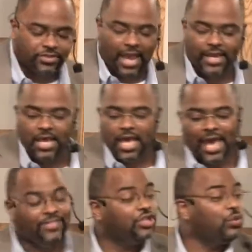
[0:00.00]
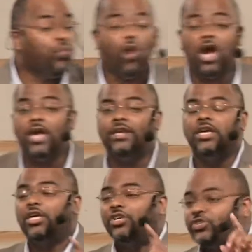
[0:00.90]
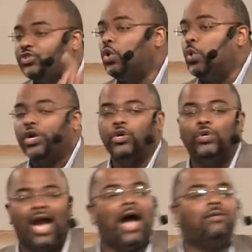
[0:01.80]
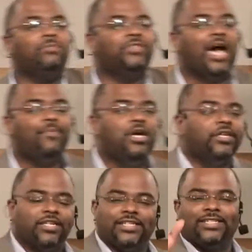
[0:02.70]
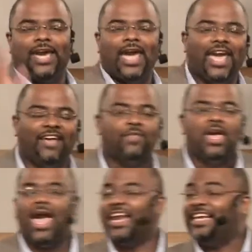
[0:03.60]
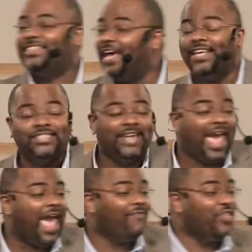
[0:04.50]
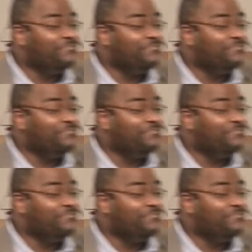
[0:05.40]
And there's one steward who comes up to the king and he doesn't have the